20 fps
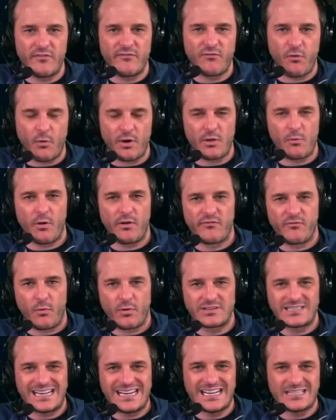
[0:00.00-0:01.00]

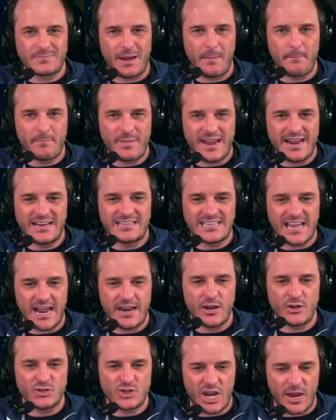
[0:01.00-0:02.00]
41-14 is my Big
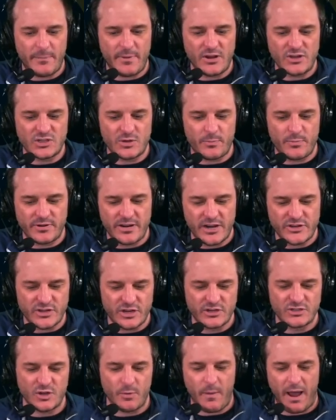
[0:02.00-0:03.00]
Ten Championship
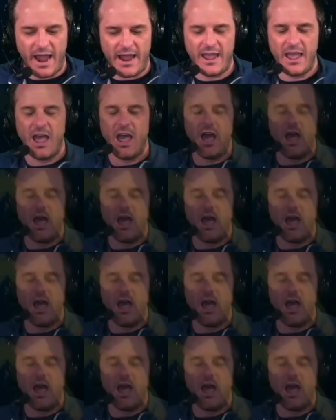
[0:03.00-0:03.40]
prediction. So my